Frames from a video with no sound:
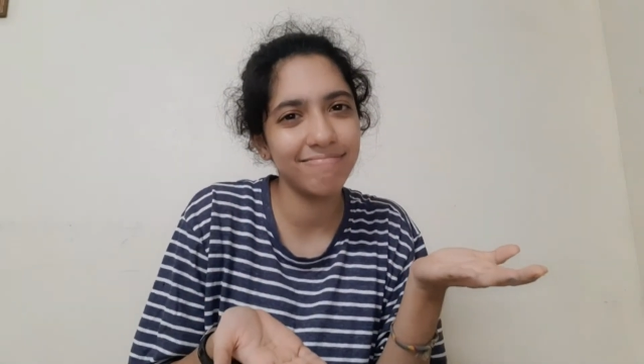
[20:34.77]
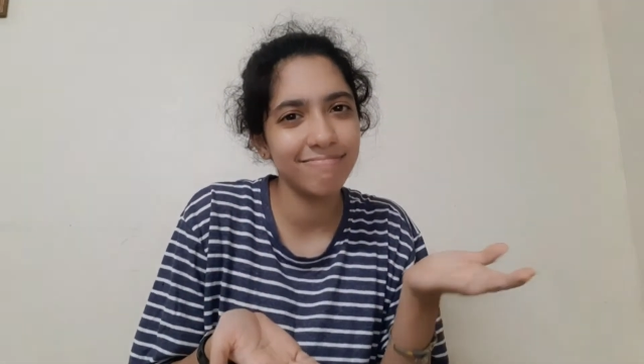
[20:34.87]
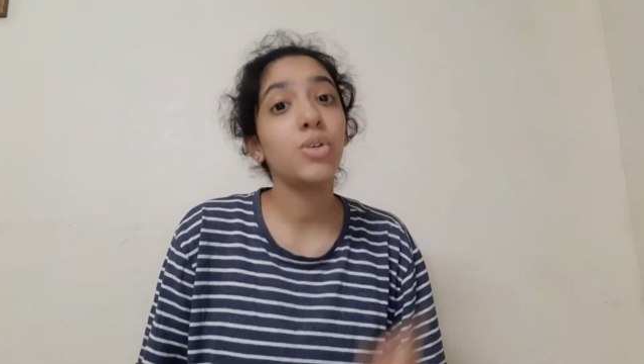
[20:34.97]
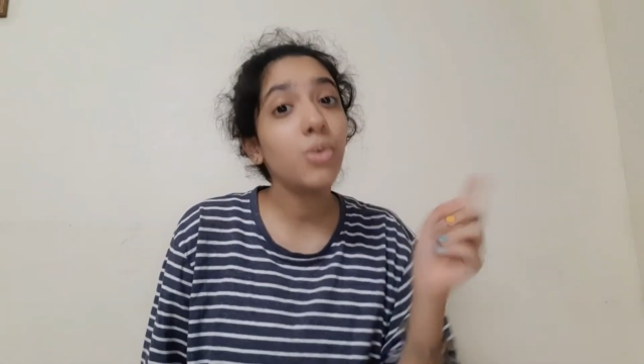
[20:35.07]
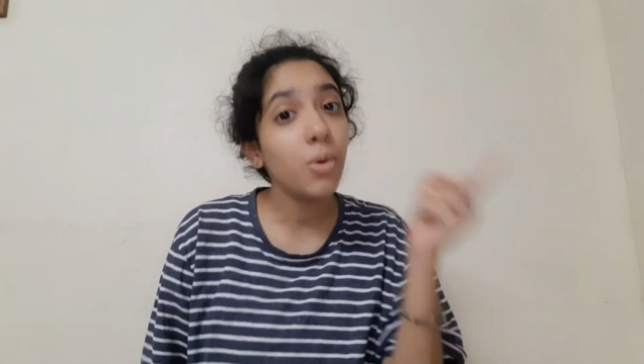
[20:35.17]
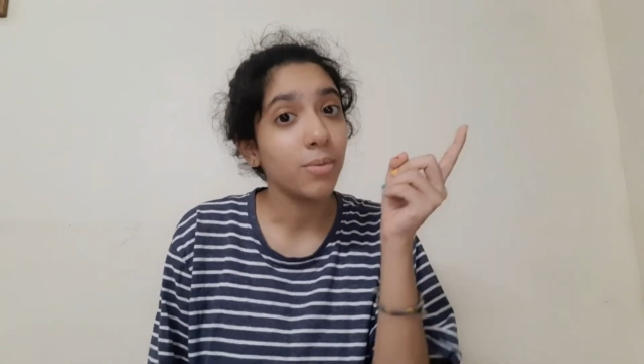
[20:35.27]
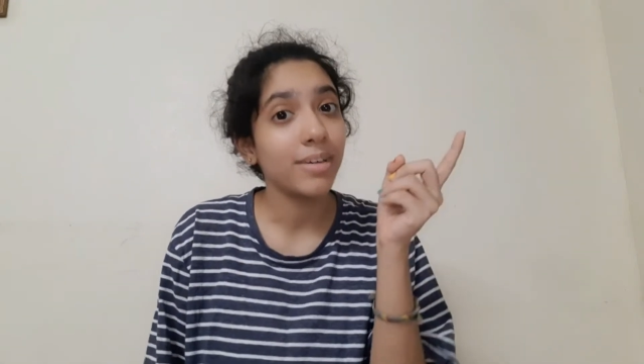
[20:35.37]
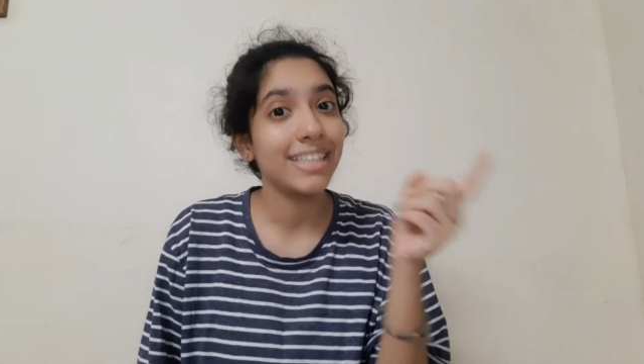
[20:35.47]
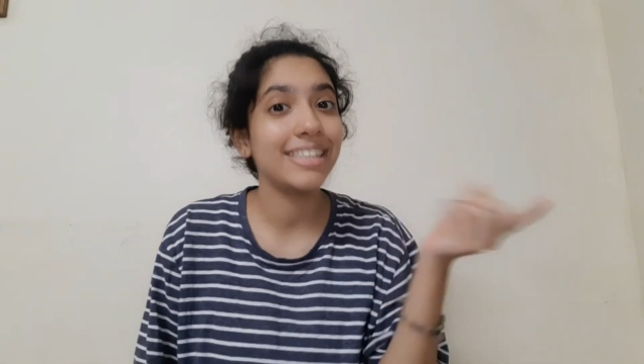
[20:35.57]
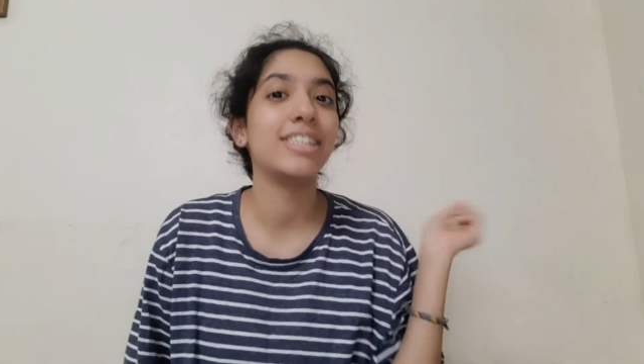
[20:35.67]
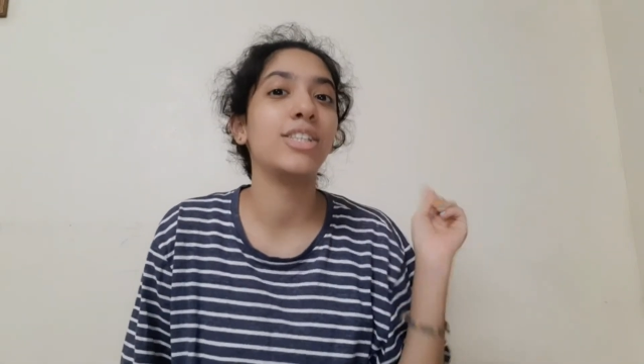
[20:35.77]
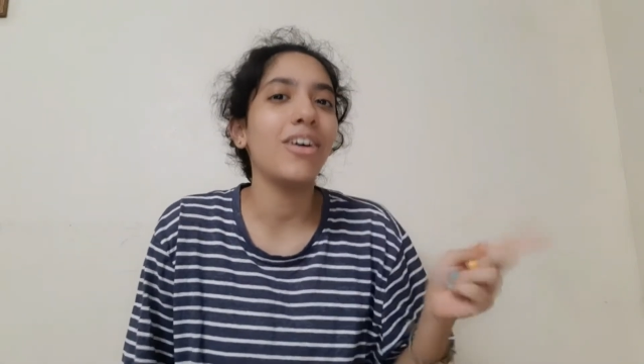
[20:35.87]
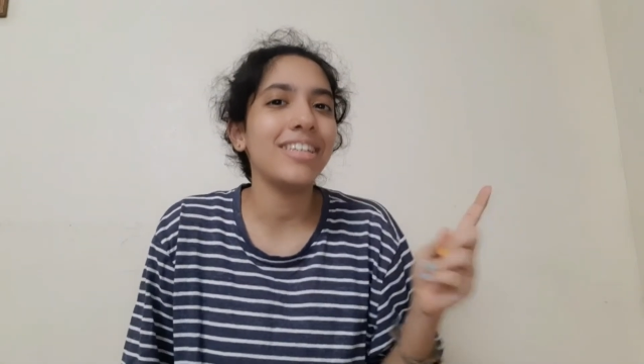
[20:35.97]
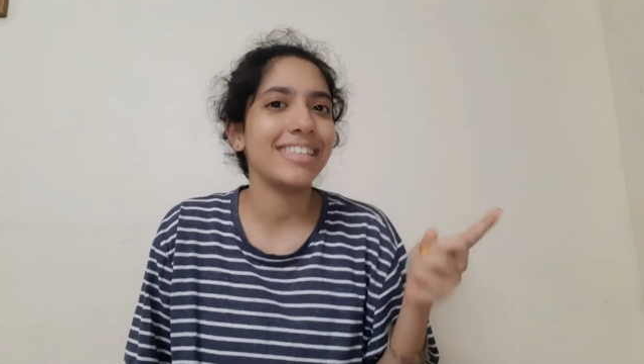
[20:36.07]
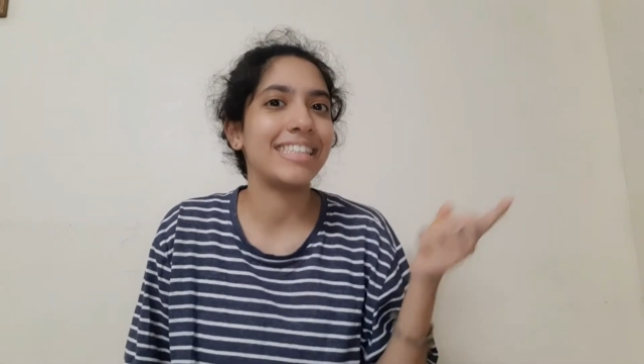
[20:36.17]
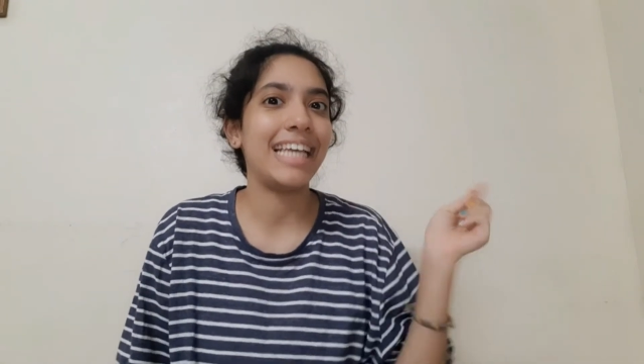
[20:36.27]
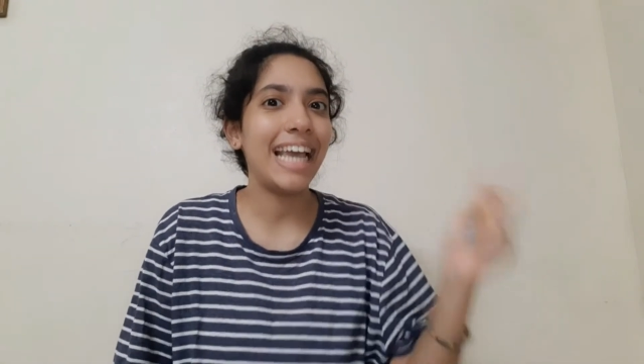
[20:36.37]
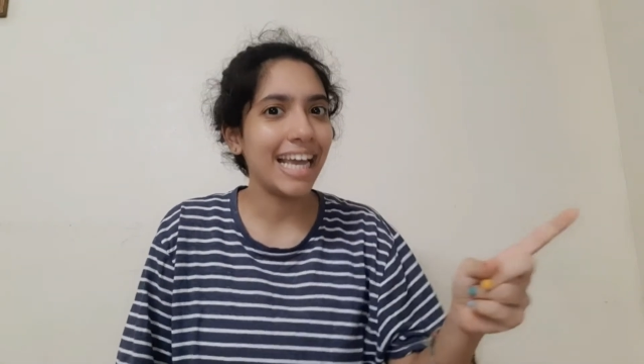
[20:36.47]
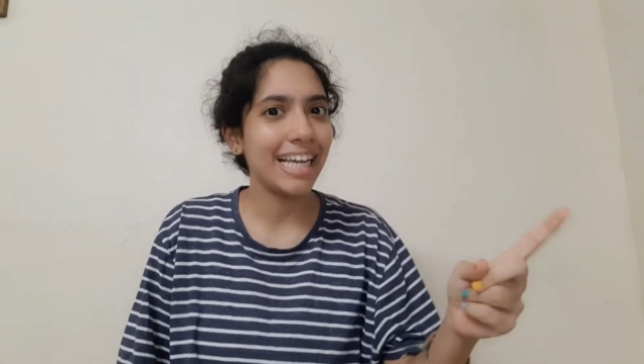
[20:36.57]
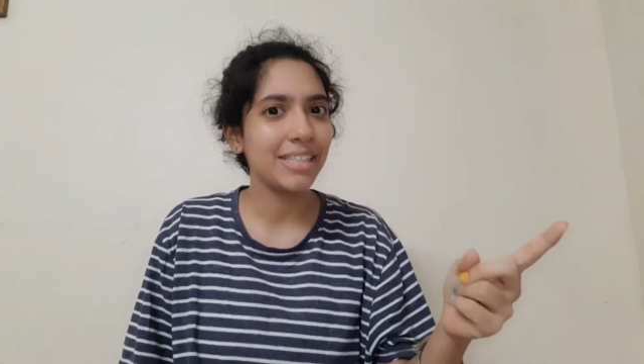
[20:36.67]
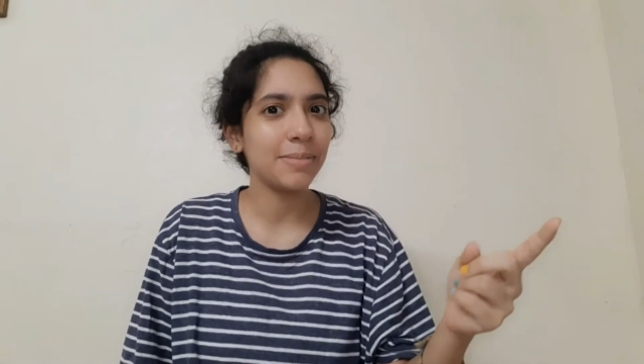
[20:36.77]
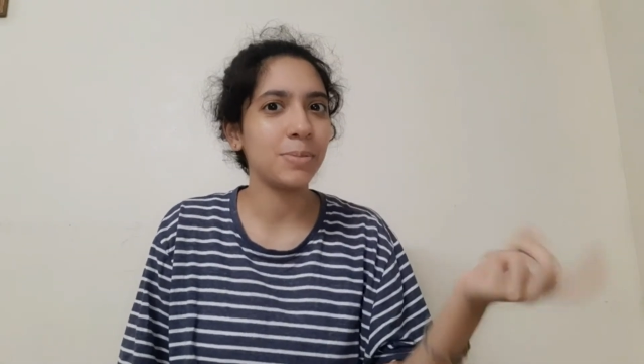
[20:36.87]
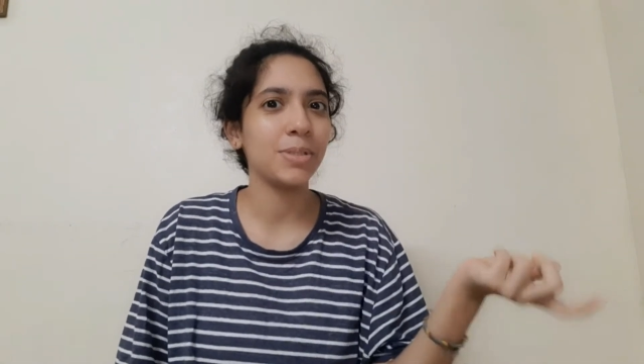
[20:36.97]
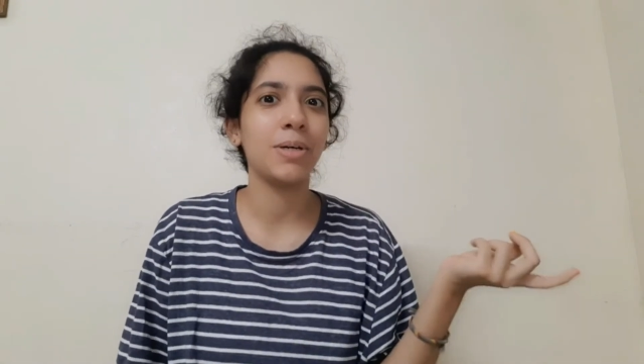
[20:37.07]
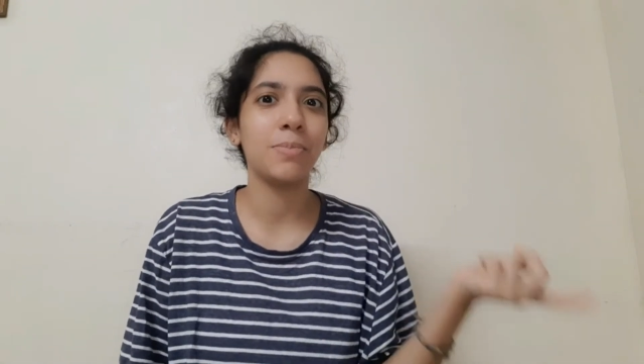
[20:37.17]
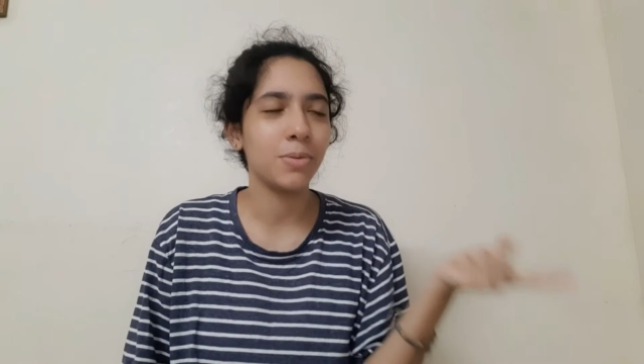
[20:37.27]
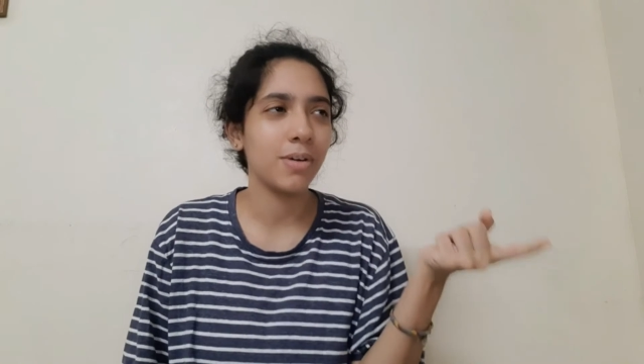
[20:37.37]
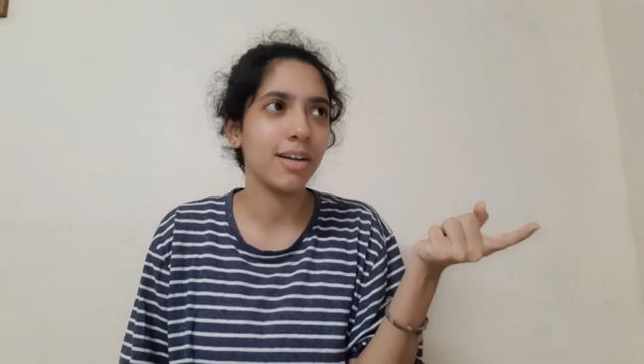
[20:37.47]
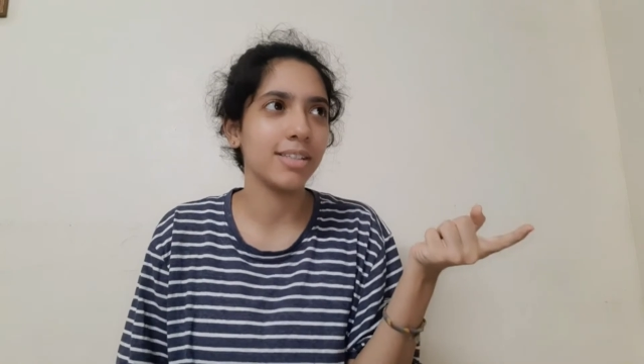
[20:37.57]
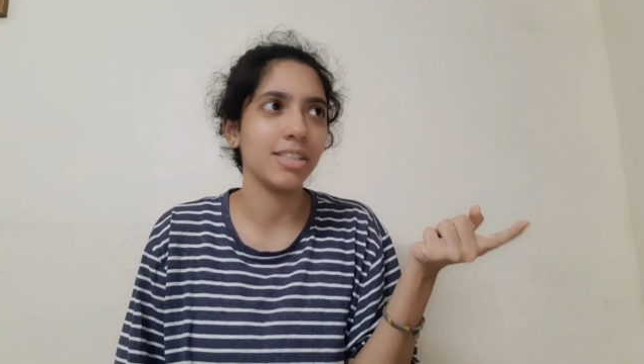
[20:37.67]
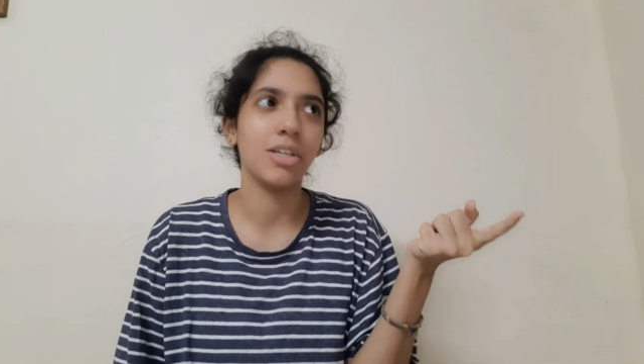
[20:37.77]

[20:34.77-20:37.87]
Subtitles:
So no, it's not gay to put your pronouns in